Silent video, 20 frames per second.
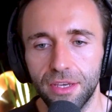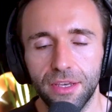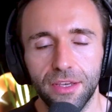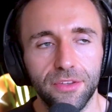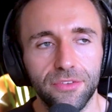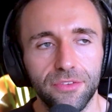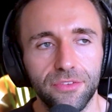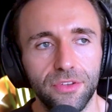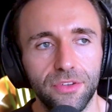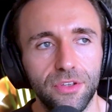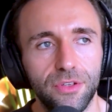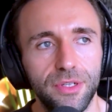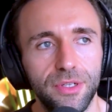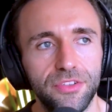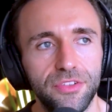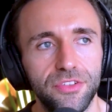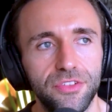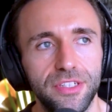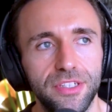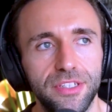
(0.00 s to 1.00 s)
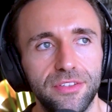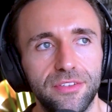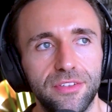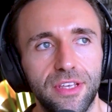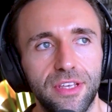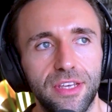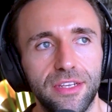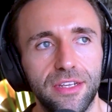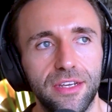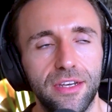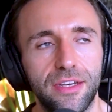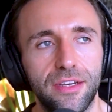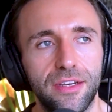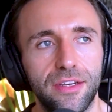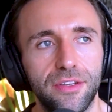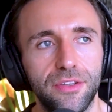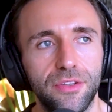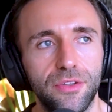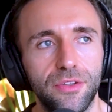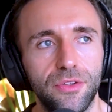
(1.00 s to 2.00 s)
So the question is, like,
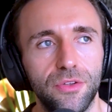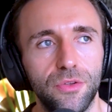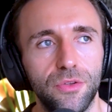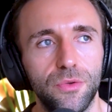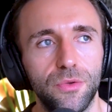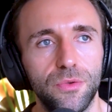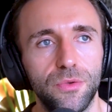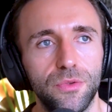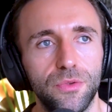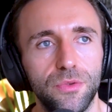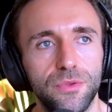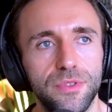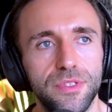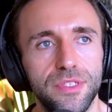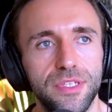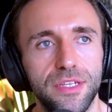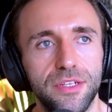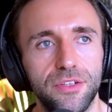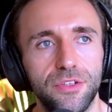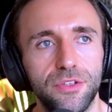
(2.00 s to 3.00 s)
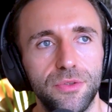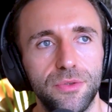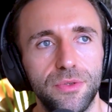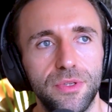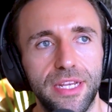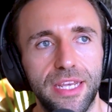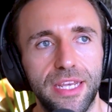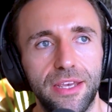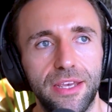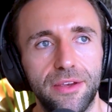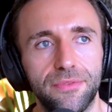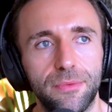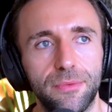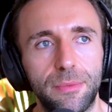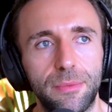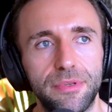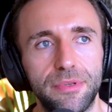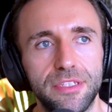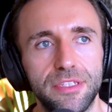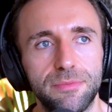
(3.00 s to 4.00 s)
you said you look at it from a
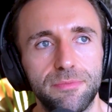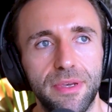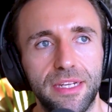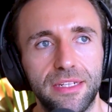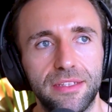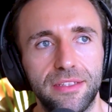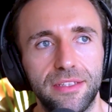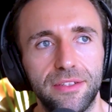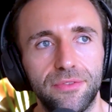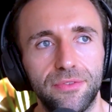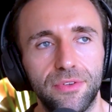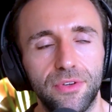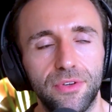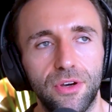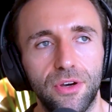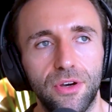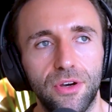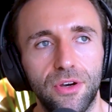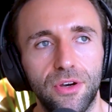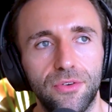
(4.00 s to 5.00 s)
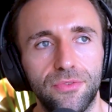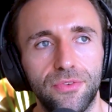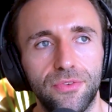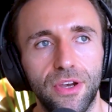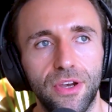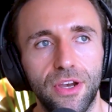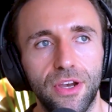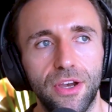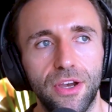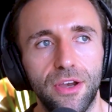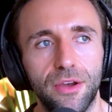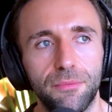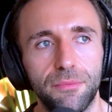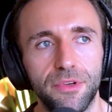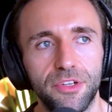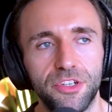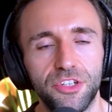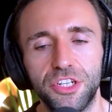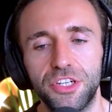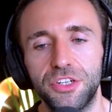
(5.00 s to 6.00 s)
perspective of
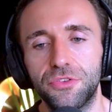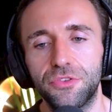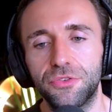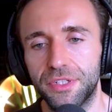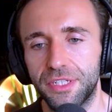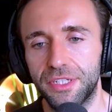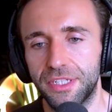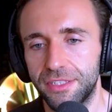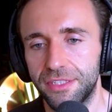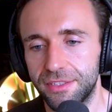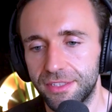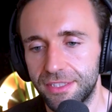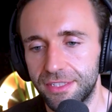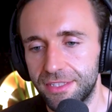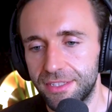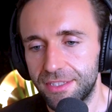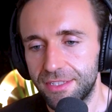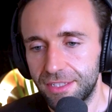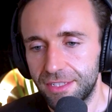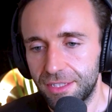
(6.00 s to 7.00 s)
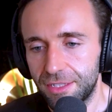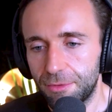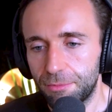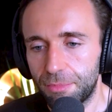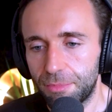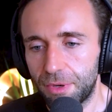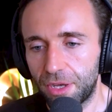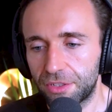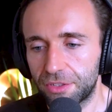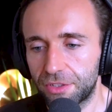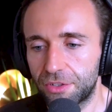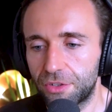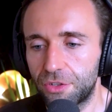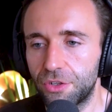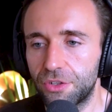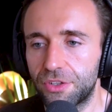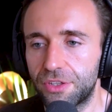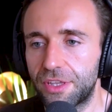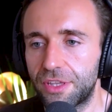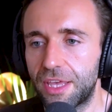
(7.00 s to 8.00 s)
machinery, but
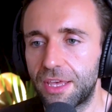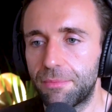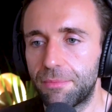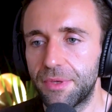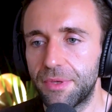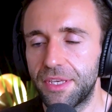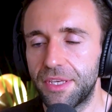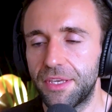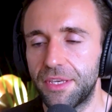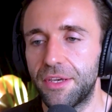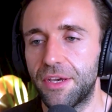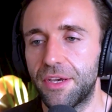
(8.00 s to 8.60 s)
could it be